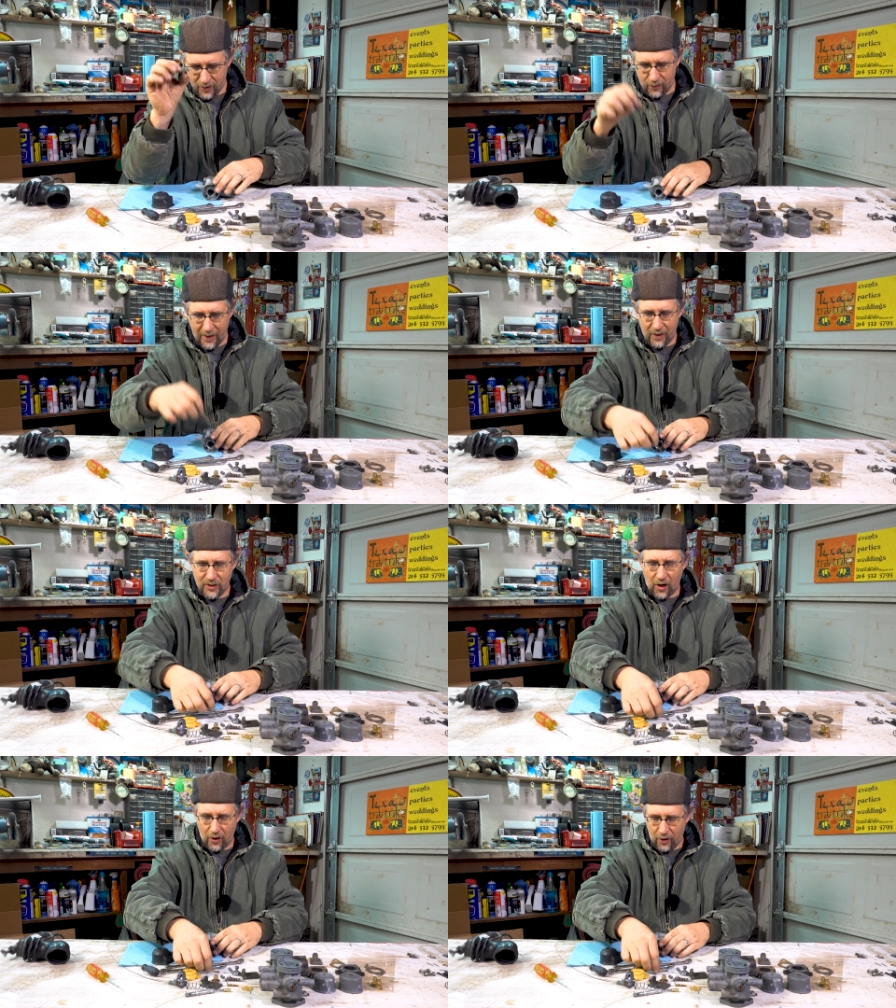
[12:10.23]
So now
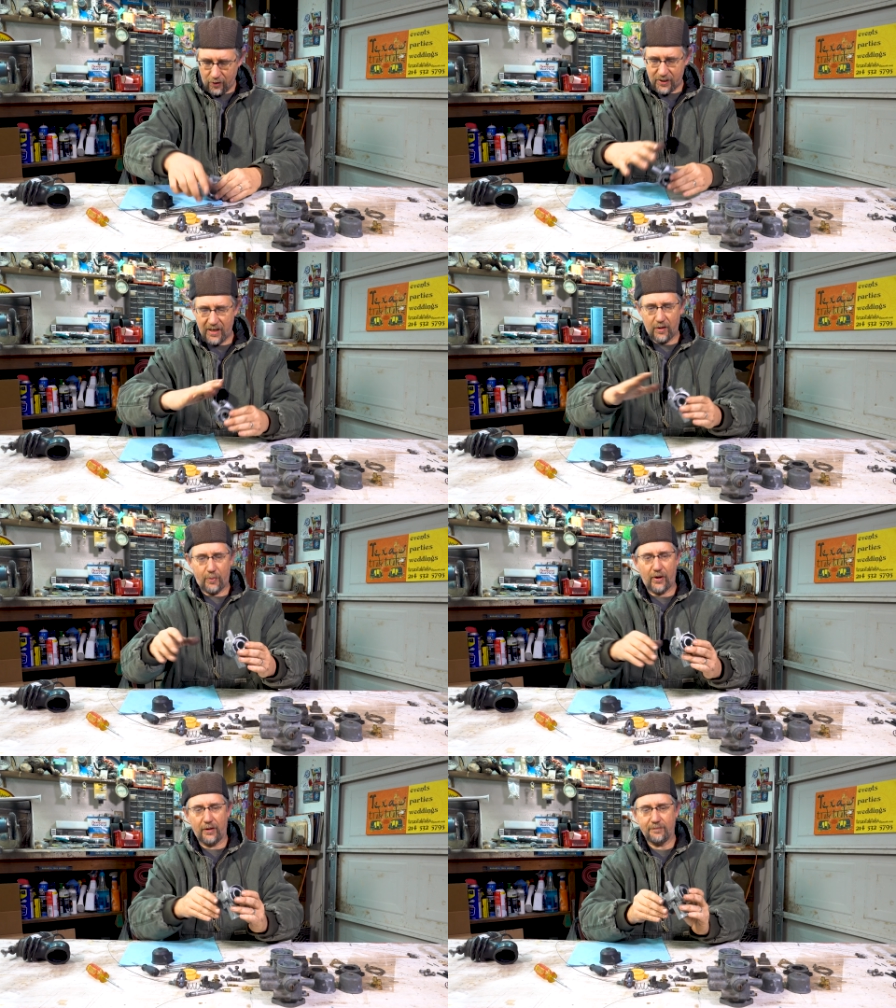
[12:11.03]
it's all taken
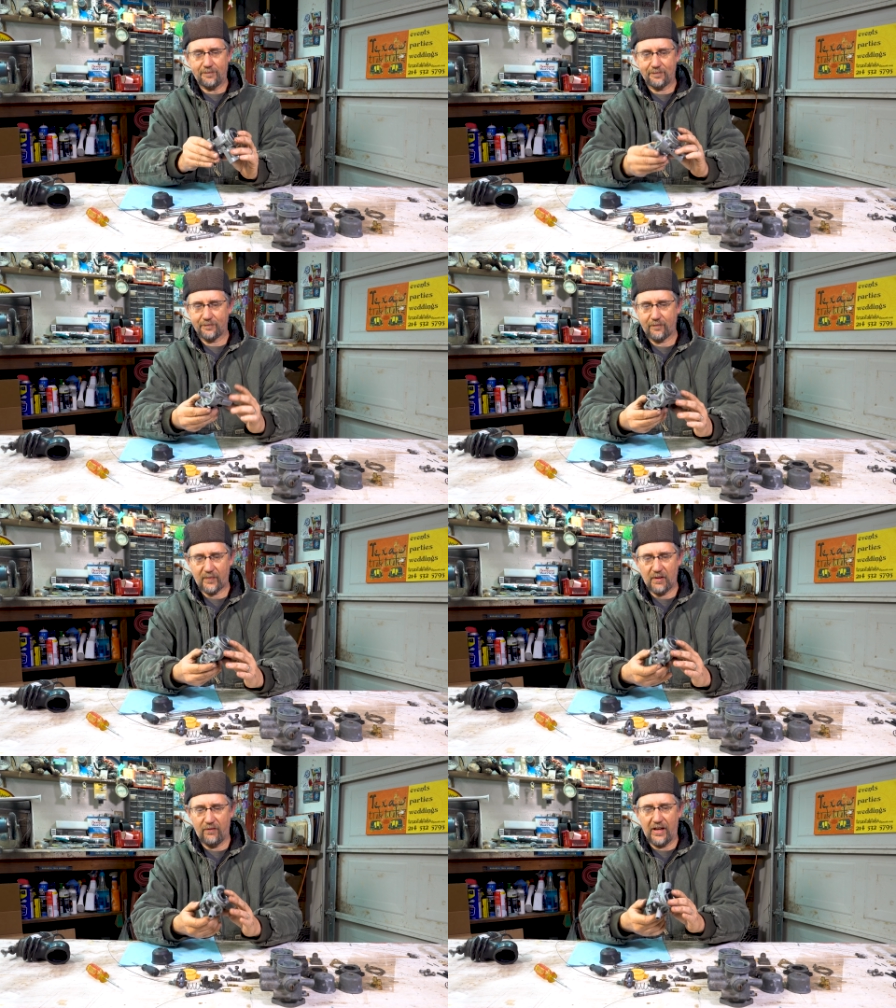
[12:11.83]
apart.
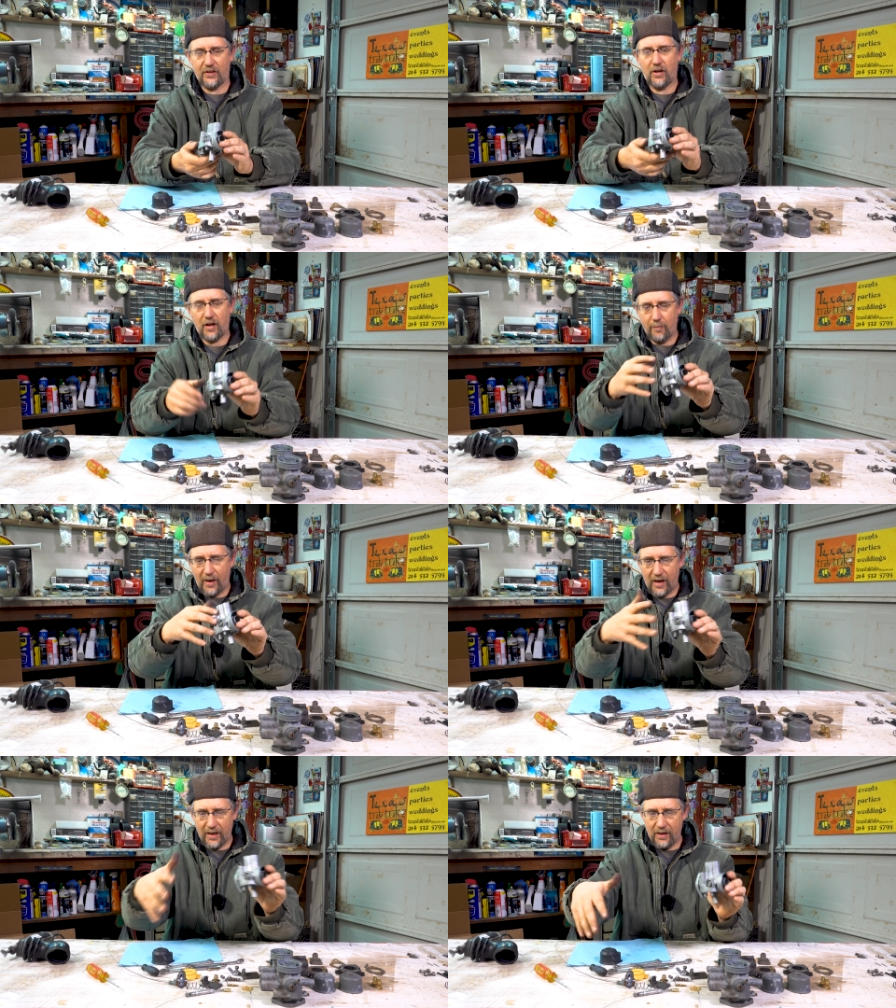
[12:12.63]
We've got the carb
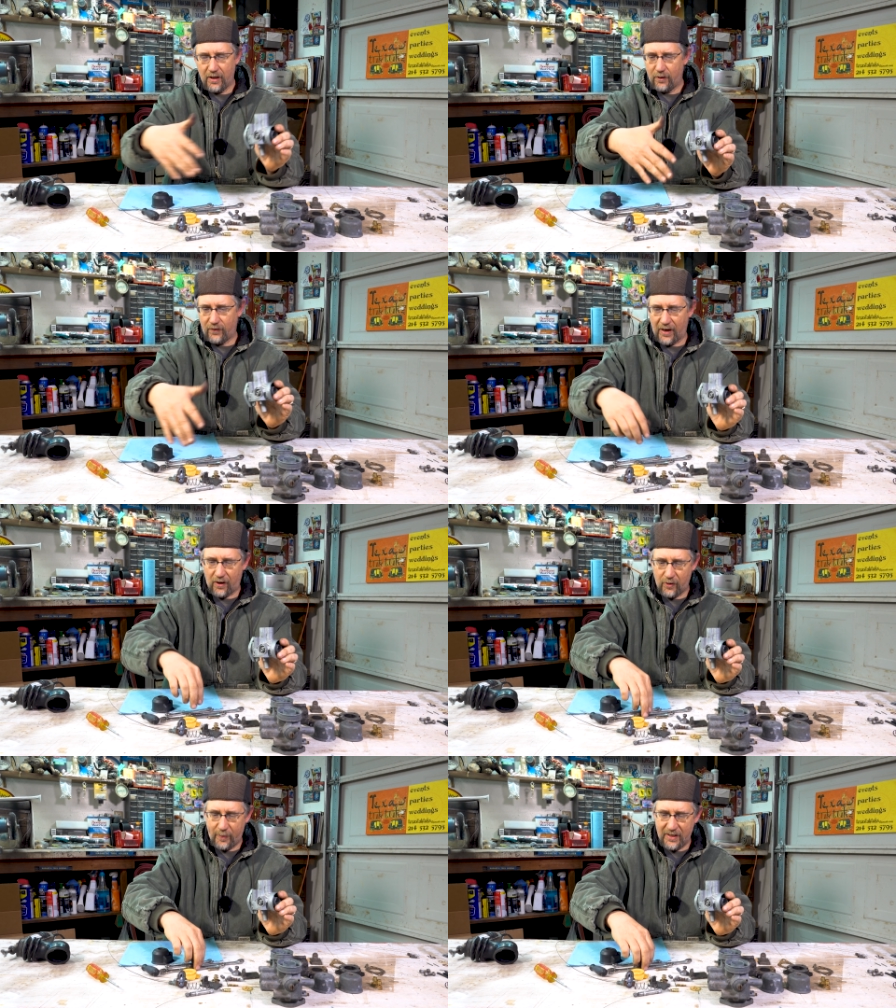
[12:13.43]
body. We've got
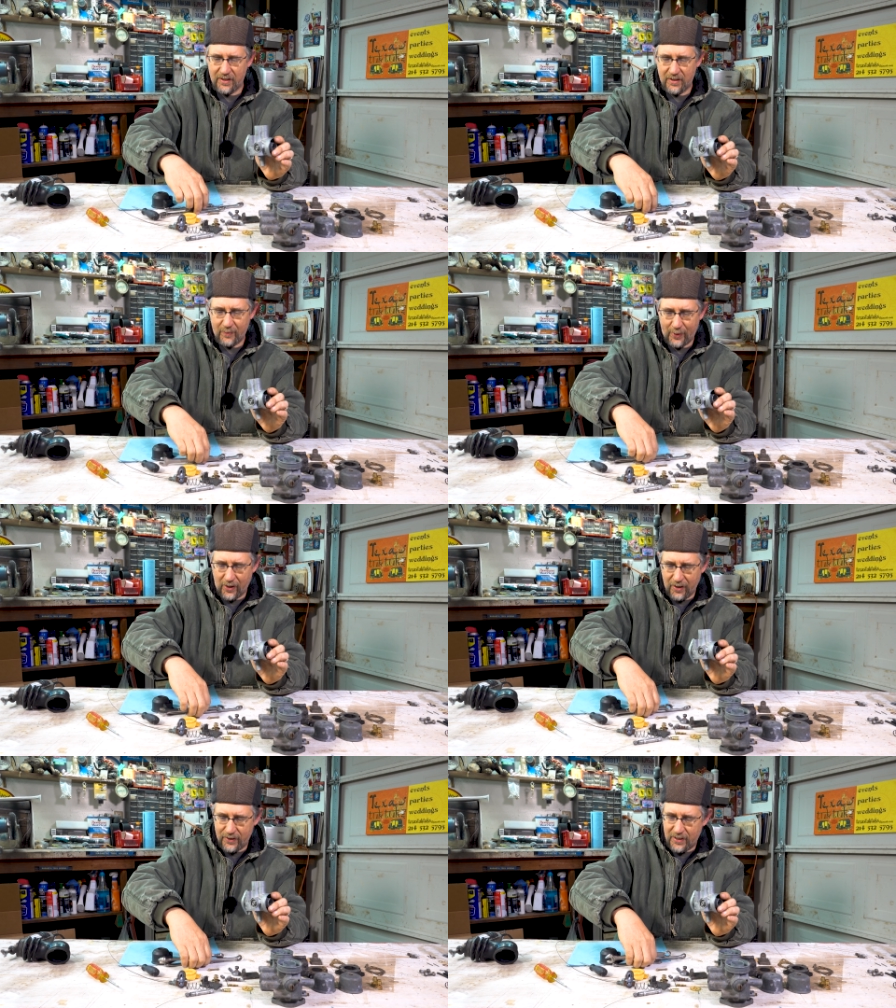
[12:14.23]
all the pieces and
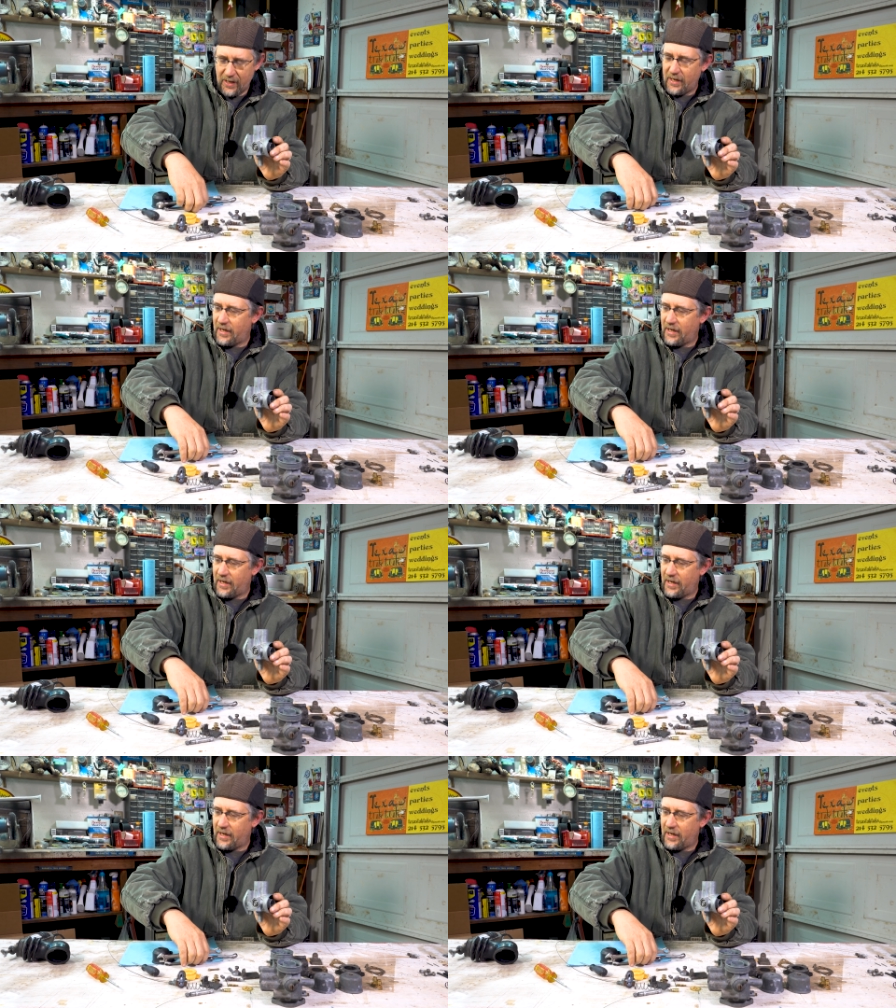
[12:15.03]
parts.